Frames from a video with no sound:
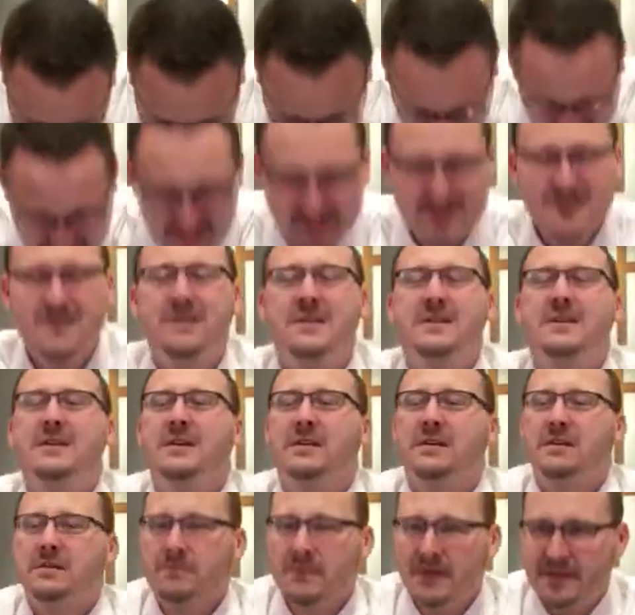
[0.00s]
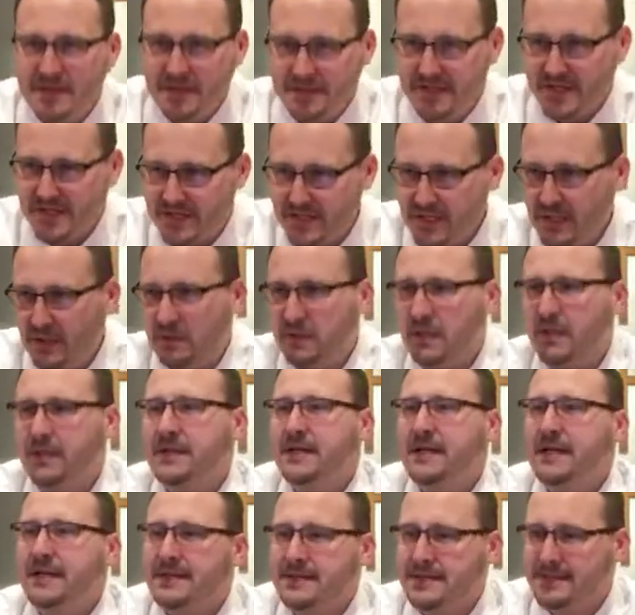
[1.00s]
Preach, brother. But there's a soul
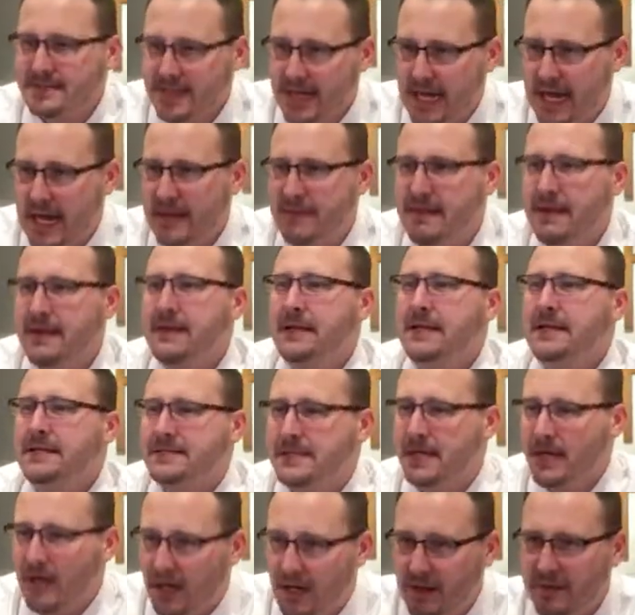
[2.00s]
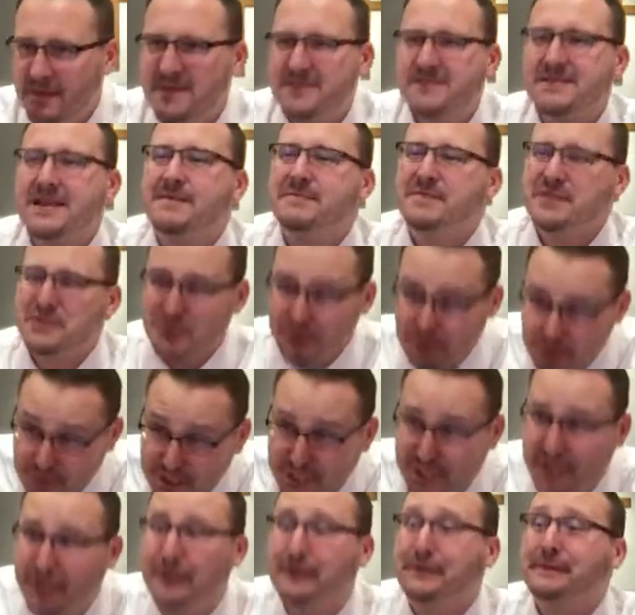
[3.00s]
on the inside yes. that needs God the same as you
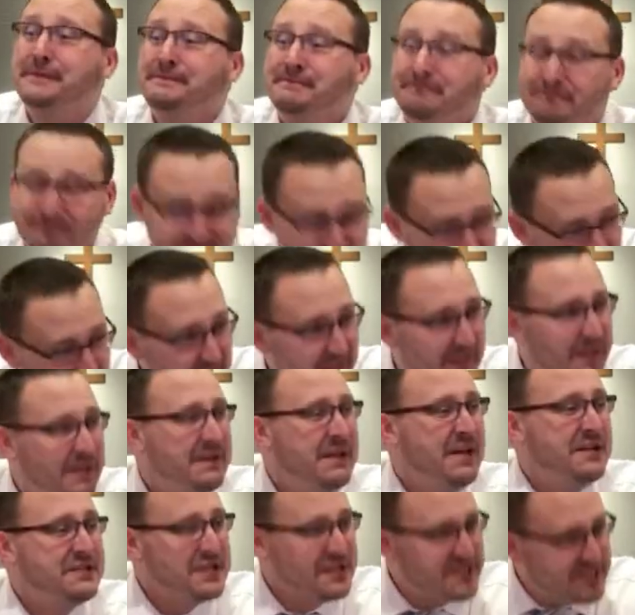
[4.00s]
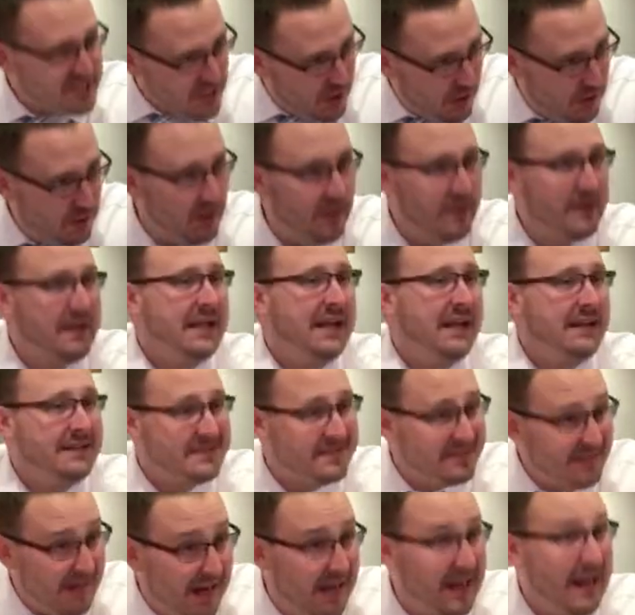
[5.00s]
do. Preach, brother. There's a soul on the
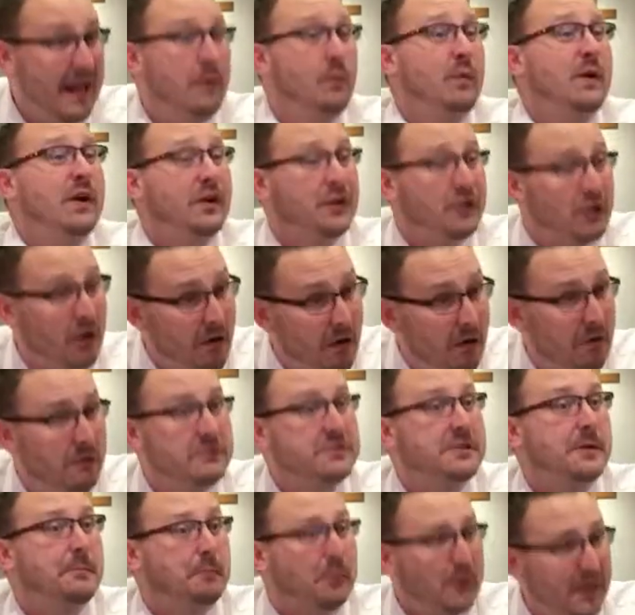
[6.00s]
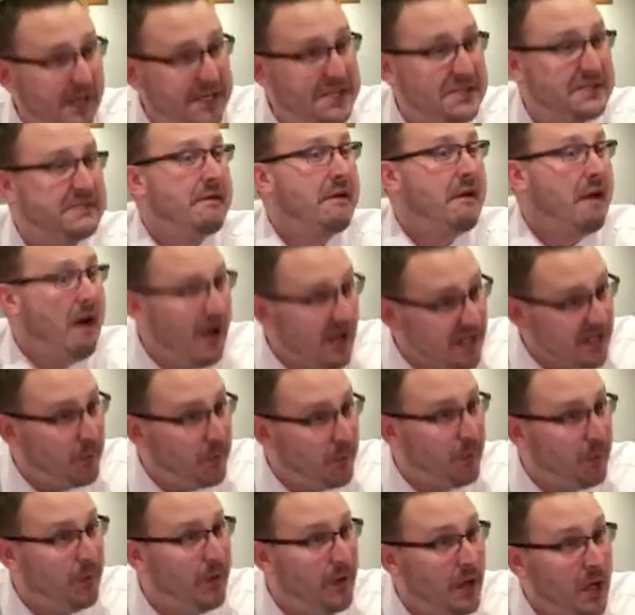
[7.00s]
inside, and we are called to preach, preach. the
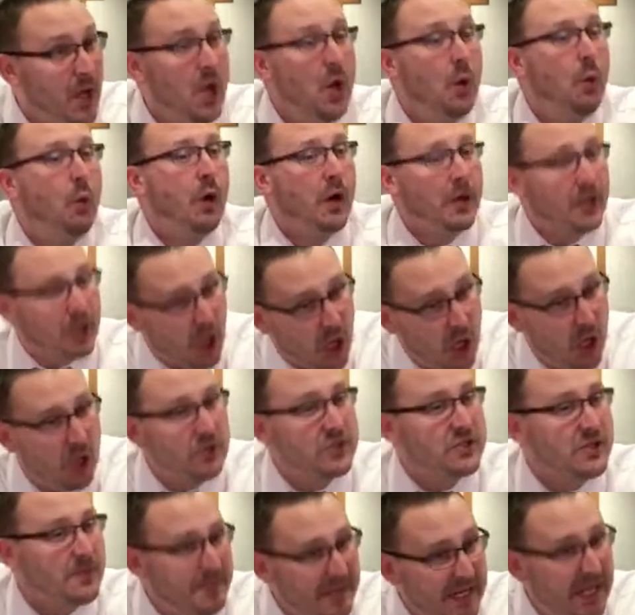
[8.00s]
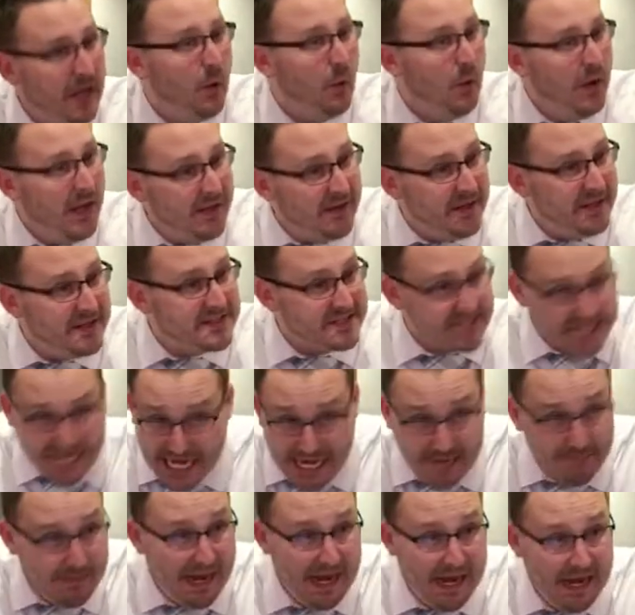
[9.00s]
gospel. Right. We're called preach. to be a witness. That's
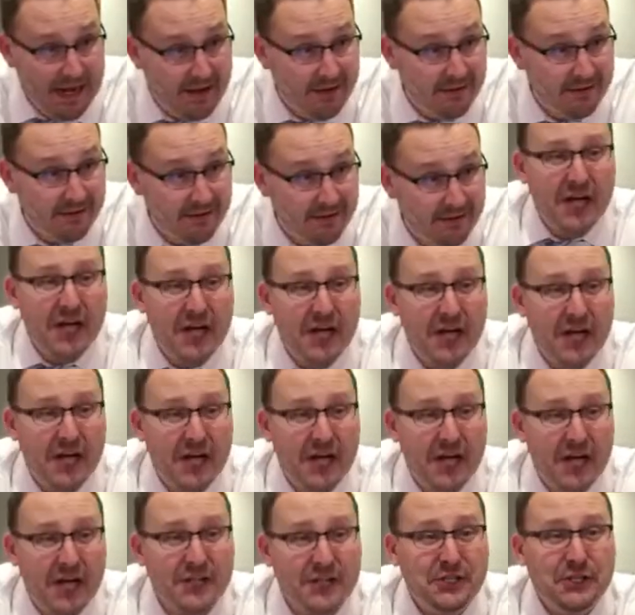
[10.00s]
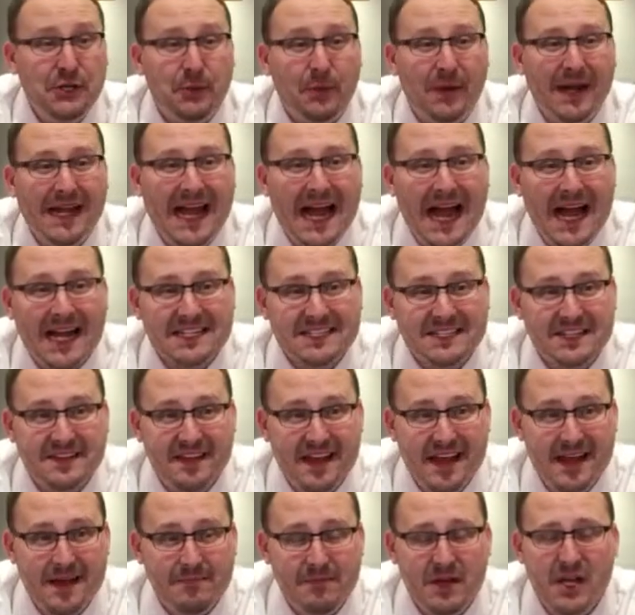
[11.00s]
Amen. Right. And how you react to
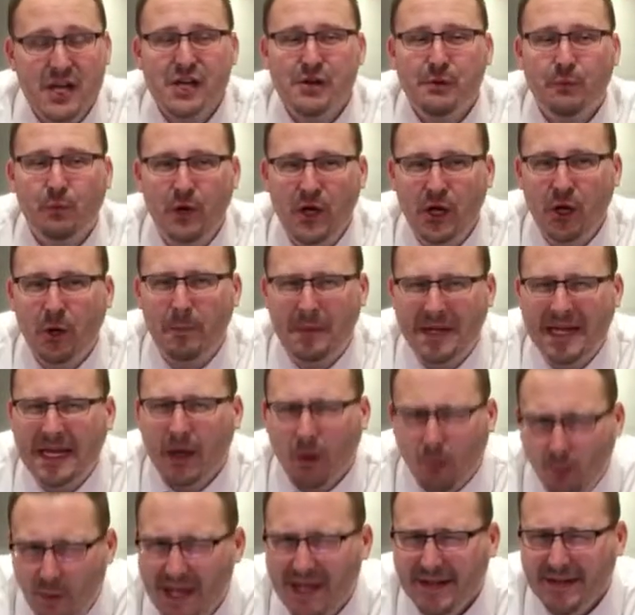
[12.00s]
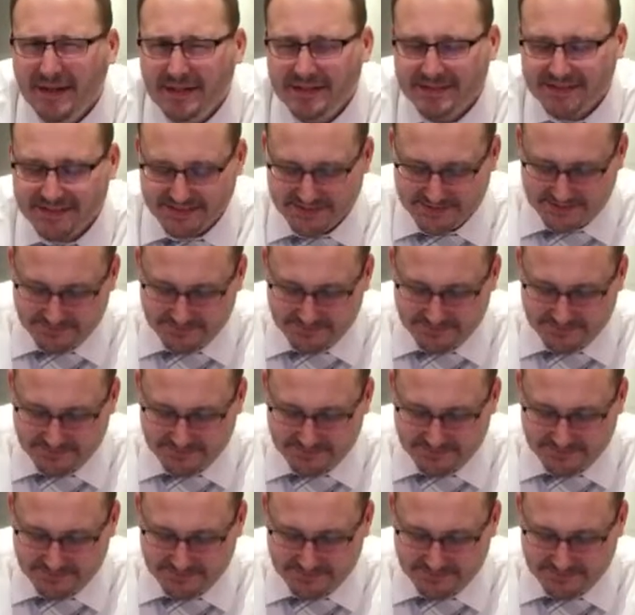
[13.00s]
them will be a witness.